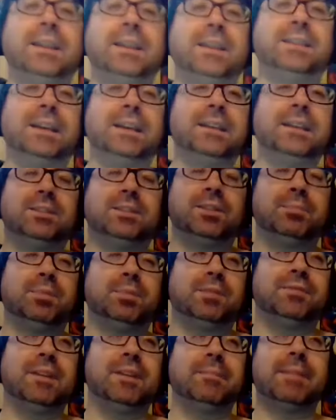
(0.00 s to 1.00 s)
think they should
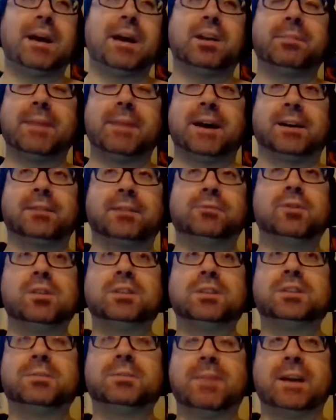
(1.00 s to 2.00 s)
put Finn Balor back on Raw or
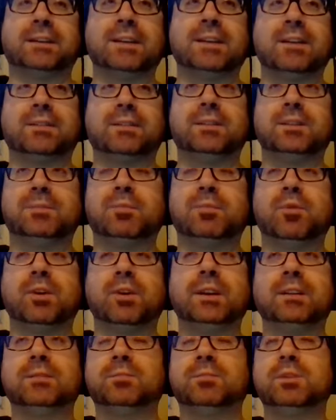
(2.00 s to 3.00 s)
SmackDown at this
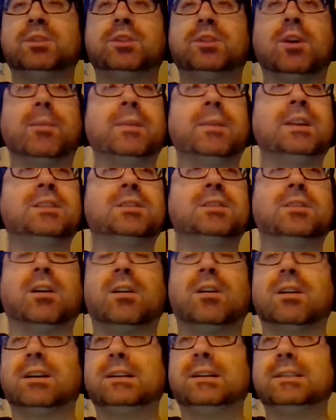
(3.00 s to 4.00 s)
point. With so many
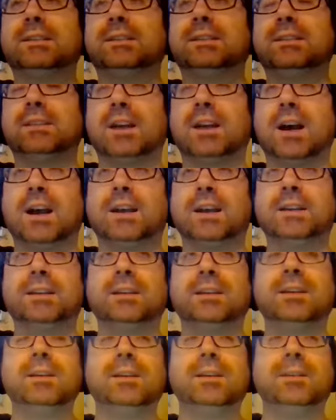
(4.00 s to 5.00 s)
stars not
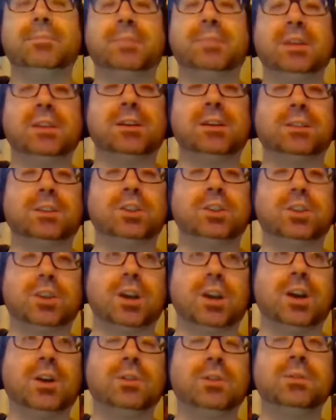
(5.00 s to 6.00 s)
being on the
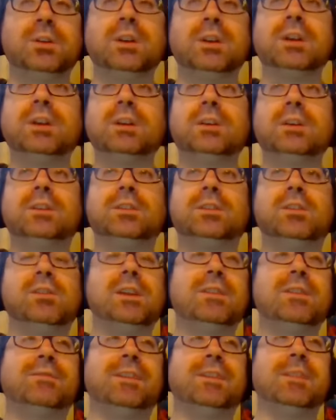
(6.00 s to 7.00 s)
show, you
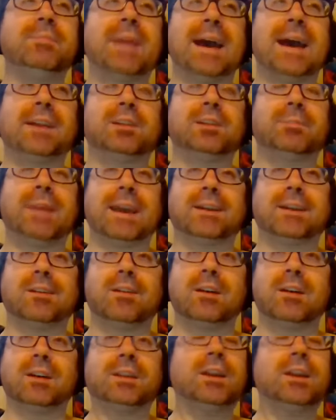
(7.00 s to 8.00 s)
need Finn Balor back
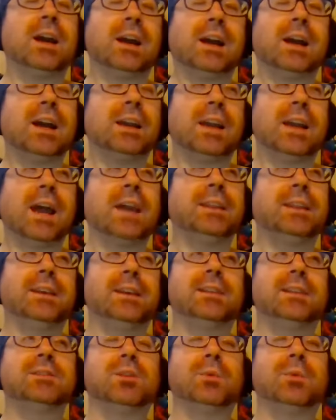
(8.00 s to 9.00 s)
on. I
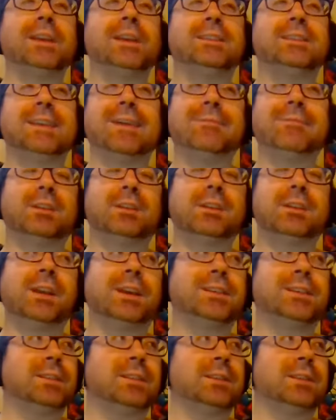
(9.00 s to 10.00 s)
think it's a waste to have him on
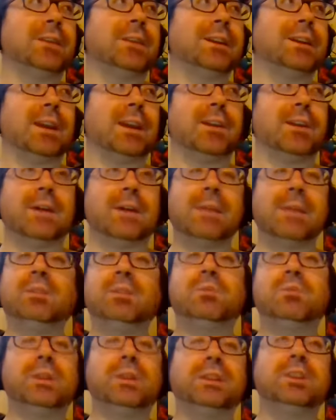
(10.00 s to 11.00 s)
NXT right now. I
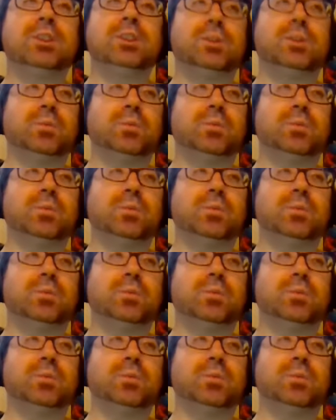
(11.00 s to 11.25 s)
mean, when